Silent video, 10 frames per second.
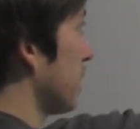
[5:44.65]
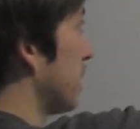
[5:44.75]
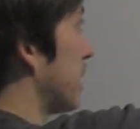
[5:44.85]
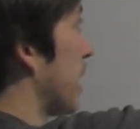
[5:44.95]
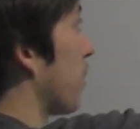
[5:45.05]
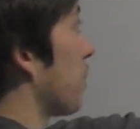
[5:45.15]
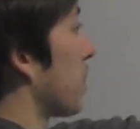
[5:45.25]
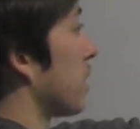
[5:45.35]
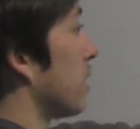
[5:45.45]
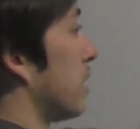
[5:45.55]
Now,
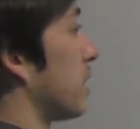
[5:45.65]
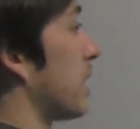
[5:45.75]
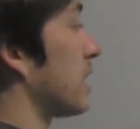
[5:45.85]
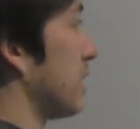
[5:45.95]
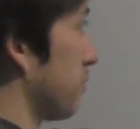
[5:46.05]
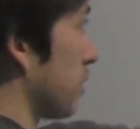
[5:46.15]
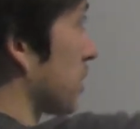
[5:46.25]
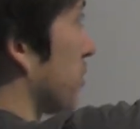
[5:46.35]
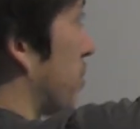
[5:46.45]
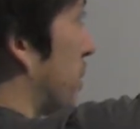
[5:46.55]
that
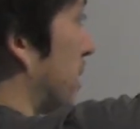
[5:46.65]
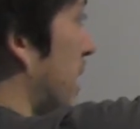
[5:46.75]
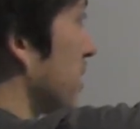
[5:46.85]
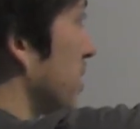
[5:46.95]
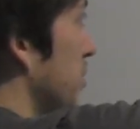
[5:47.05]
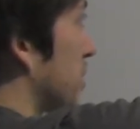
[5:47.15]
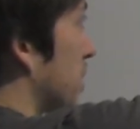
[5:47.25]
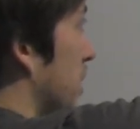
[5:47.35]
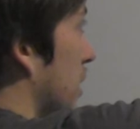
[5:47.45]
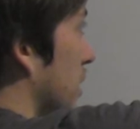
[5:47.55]
efflux of potassium is
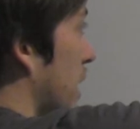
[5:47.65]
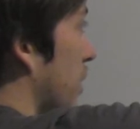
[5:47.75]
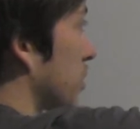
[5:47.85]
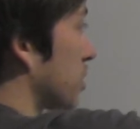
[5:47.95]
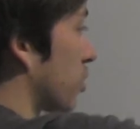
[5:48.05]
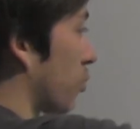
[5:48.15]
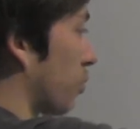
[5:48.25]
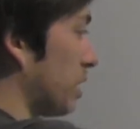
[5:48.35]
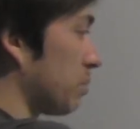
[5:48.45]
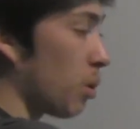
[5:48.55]
going to allow us to
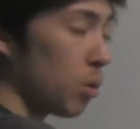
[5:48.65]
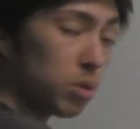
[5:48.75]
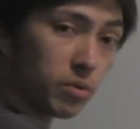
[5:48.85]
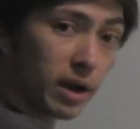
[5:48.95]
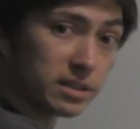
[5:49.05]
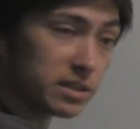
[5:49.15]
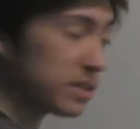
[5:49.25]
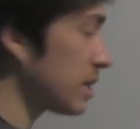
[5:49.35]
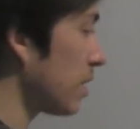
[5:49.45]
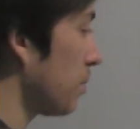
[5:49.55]
repolarize the
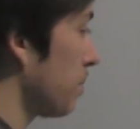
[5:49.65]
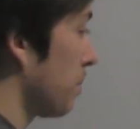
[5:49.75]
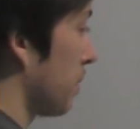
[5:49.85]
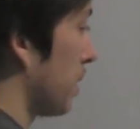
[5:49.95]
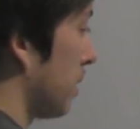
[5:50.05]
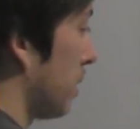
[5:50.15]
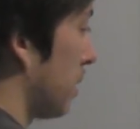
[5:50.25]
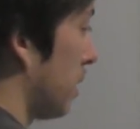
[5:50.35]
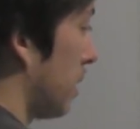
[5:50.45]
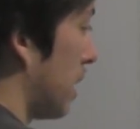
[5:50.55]
cell,
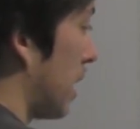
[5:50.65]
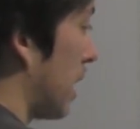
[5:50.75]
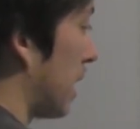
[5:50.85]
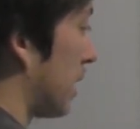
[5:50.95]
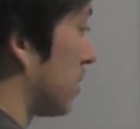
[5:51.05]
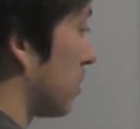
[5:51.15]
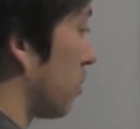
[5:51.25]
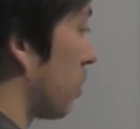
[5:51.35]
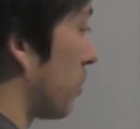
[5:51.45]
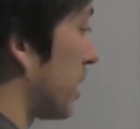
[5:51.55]
and
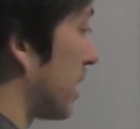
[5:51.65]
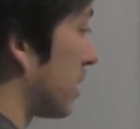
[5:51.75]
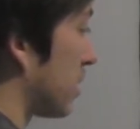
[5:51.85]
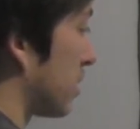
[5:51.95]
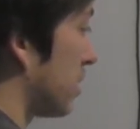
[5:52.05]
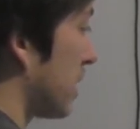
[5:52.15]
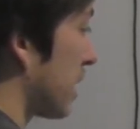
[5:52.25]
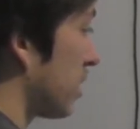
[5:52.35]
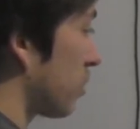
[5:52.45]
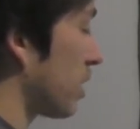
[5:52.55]
when we get to
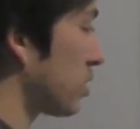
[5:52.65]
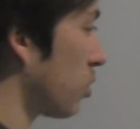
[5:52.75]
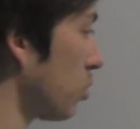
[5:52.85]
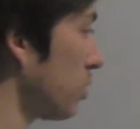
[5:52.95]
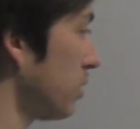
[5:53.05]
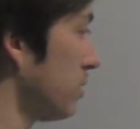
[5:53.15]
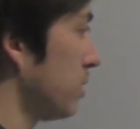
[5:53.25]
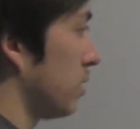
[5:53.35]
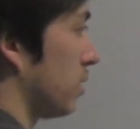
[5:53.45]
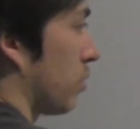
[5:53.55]
second threshold,
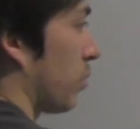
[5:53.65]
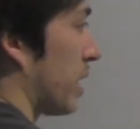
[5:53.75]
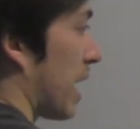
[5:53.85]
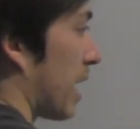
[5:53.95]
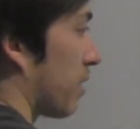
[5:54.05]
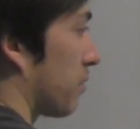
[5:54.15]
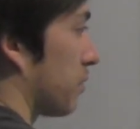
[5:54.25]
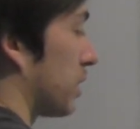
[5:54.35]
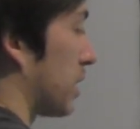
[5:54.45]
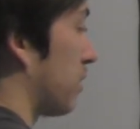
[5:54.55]
we
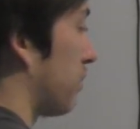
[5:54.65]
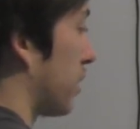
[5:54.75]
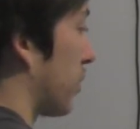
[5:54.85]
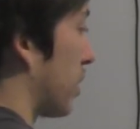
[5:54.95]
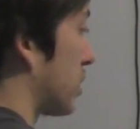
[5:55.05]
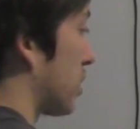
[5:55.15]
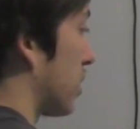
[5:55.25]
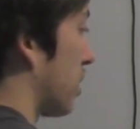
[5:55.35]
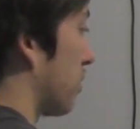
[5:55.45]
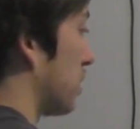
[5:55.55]
have the
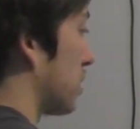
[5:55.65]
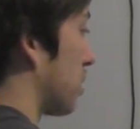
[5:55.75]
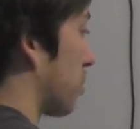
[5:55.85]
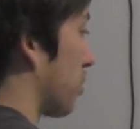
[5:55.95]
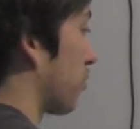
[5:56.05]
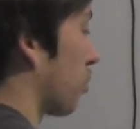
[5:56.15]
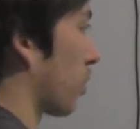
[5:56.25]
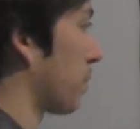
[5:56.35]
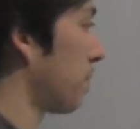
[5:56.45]
configuration of this number 4.